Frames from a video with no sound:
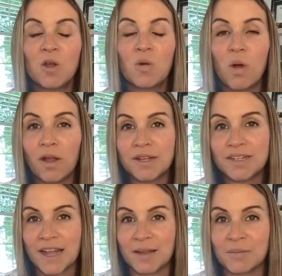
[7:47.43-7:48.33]

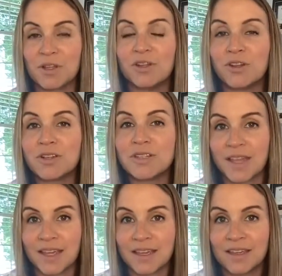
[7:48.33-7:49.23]
Quality time looks
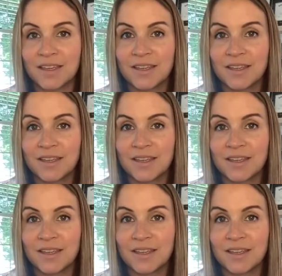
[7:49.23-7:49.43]
like